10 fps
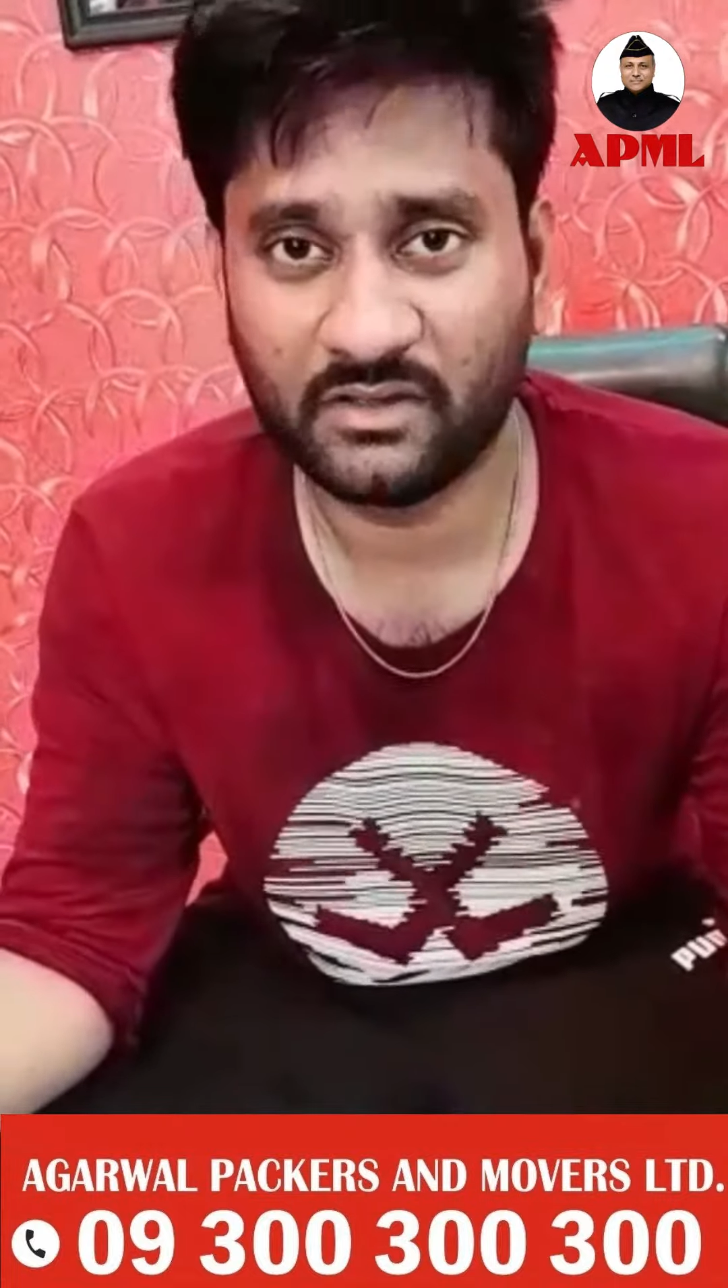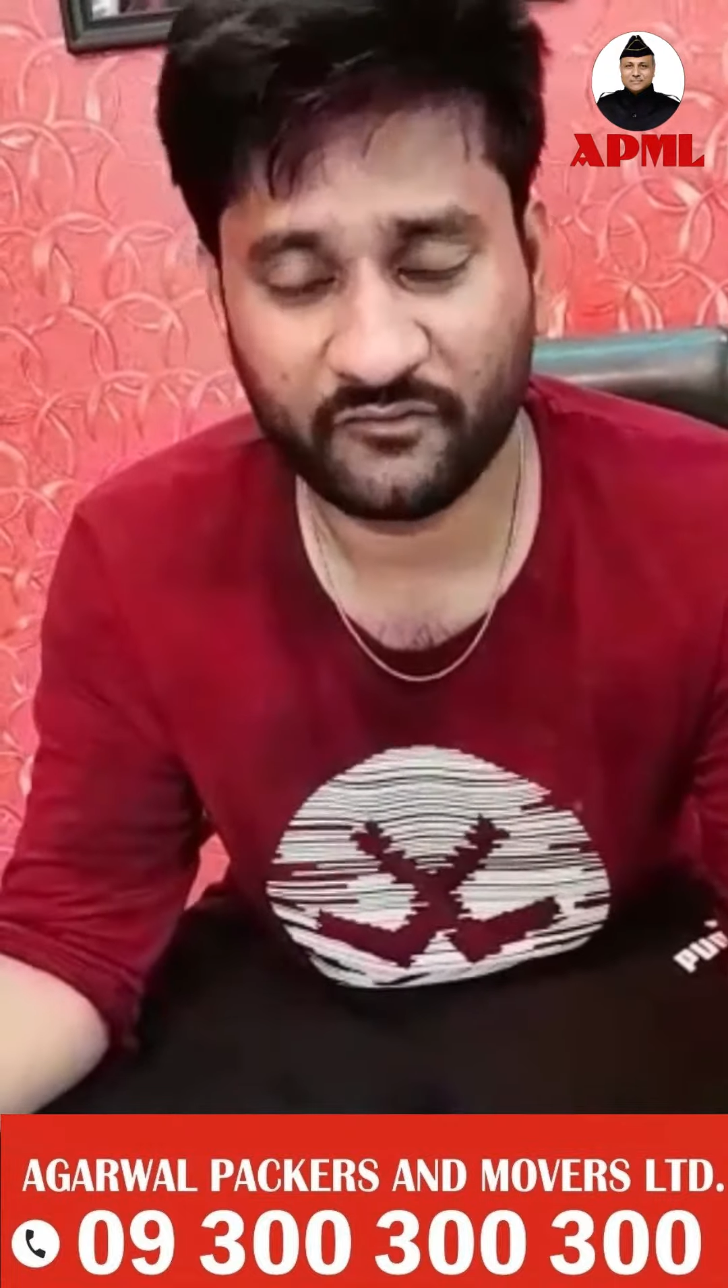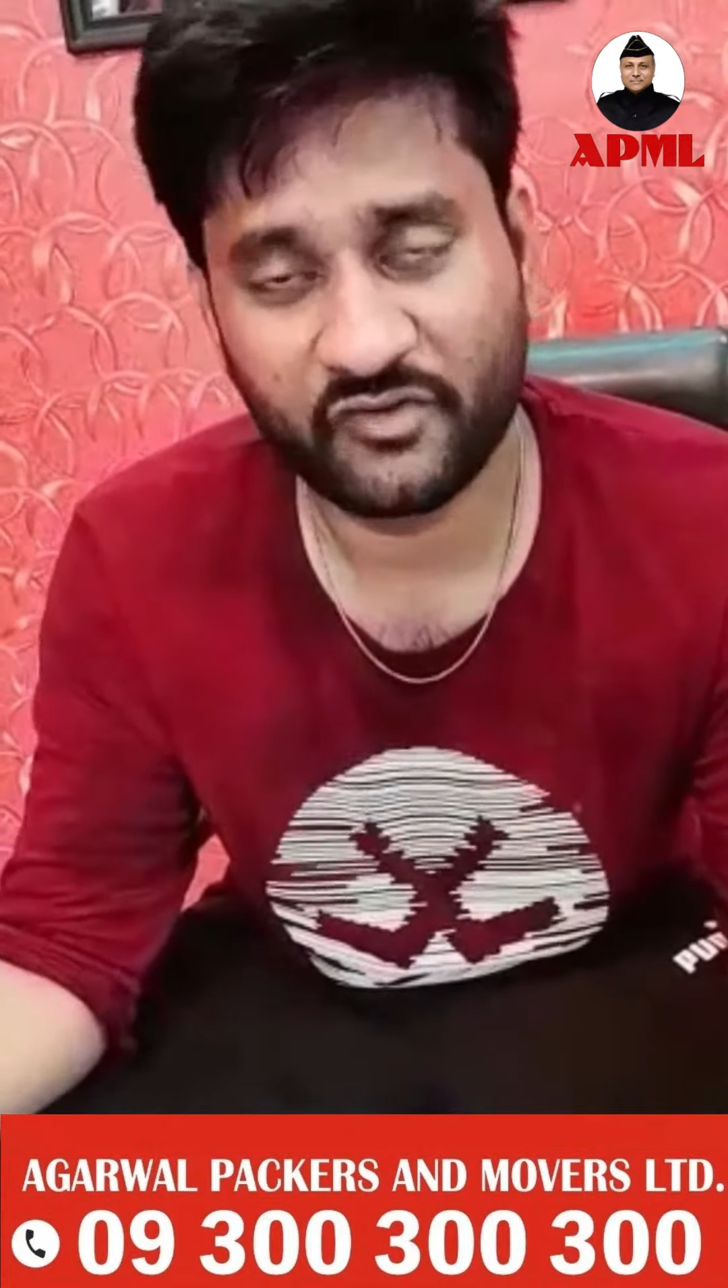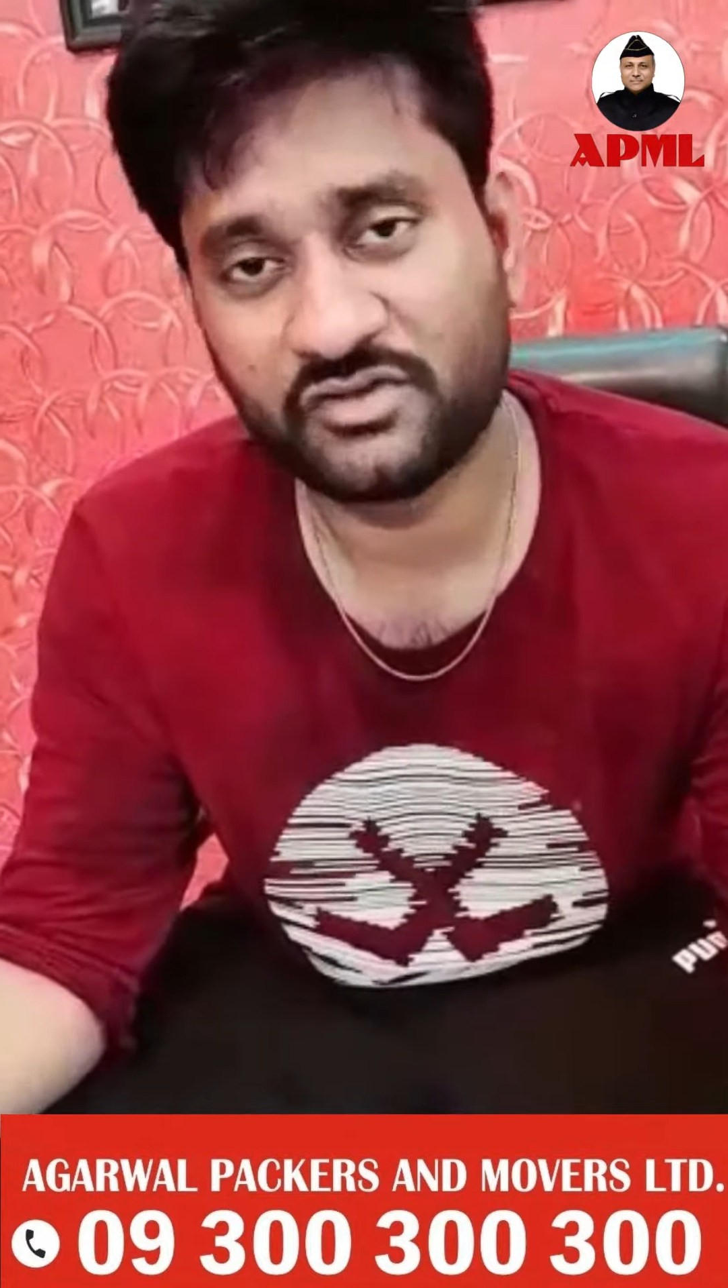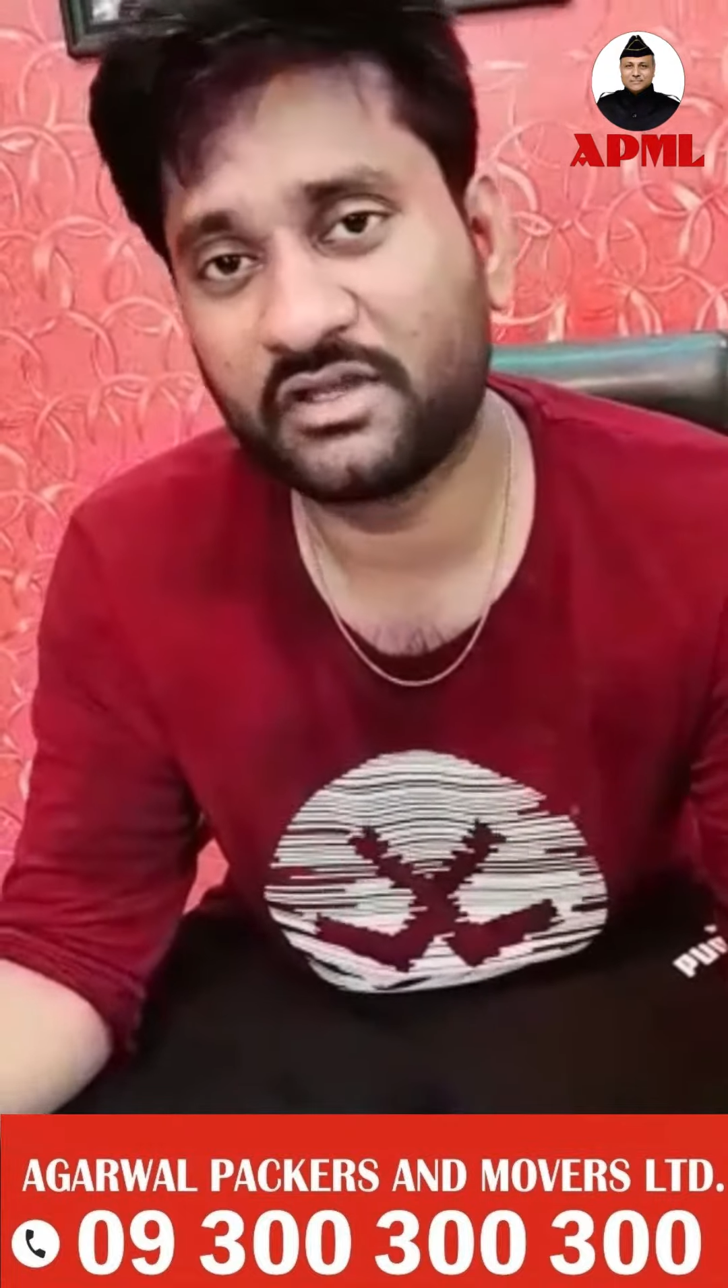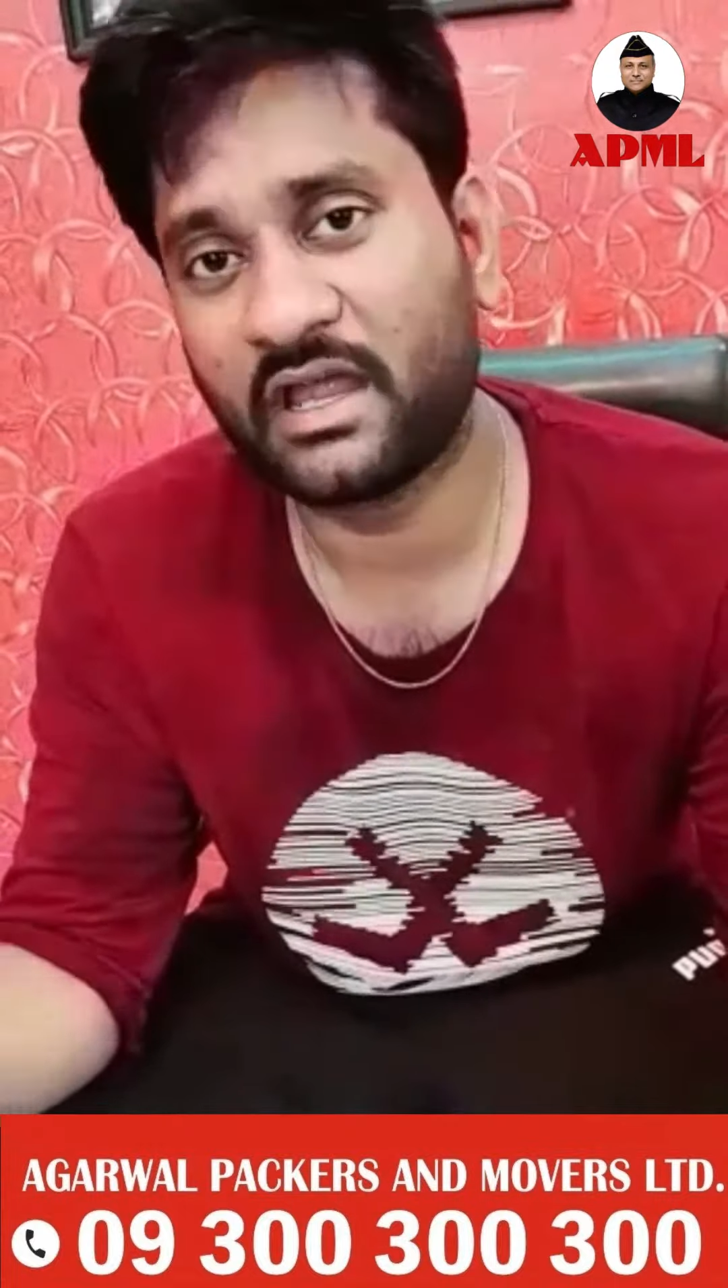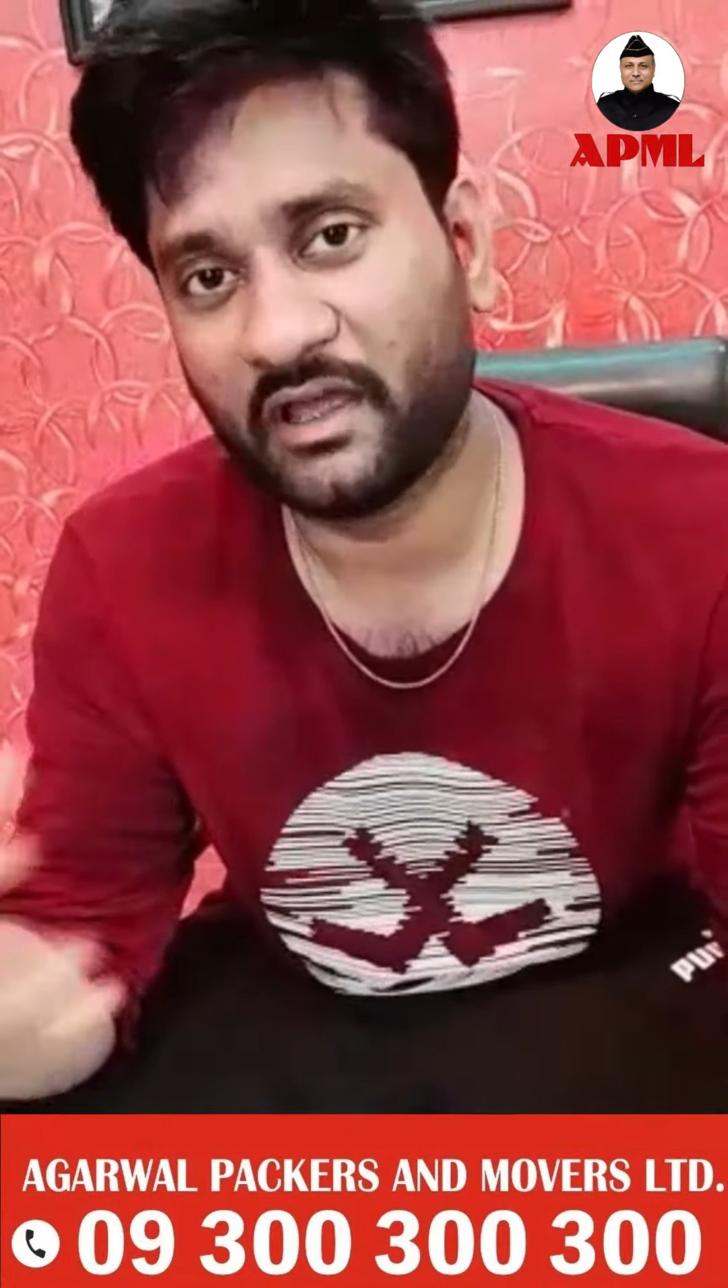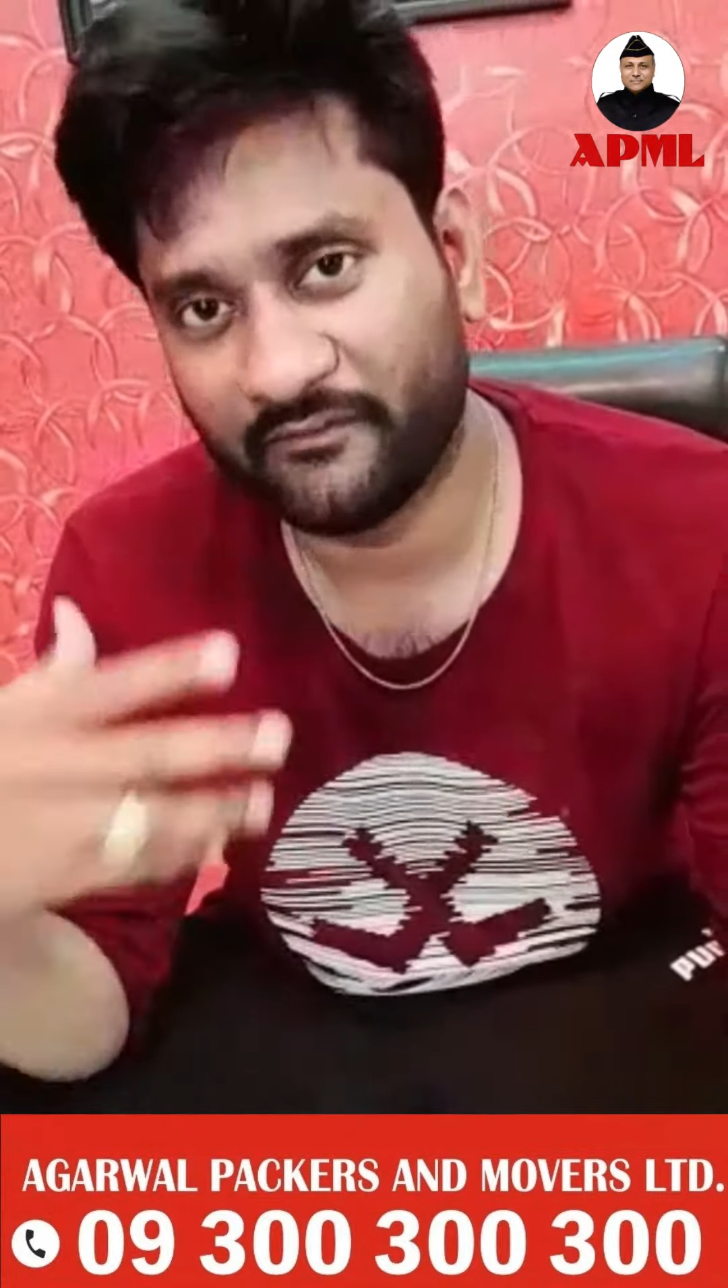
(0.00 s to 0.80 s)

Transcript: in future, I will